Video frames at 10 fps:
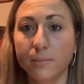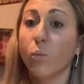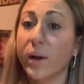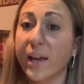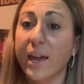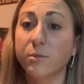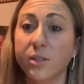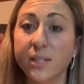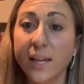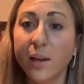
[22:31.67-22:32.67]
When it came to the
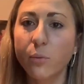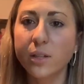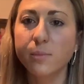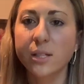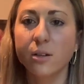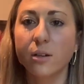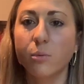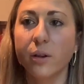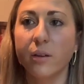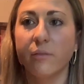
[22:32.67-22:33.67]
second week's material
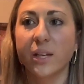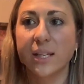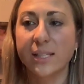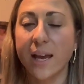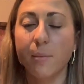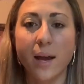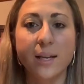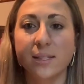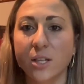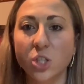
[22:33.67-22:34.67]
worth of an exam, I
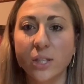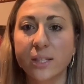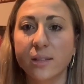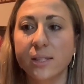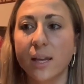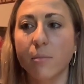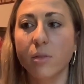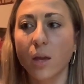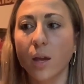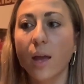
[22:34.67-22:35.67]
essentially did the same
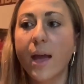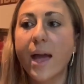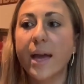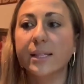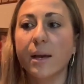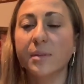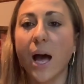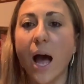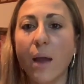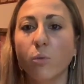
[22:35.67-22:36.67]
thing, except
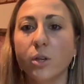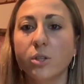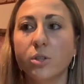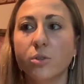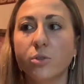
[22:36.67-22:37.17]
I would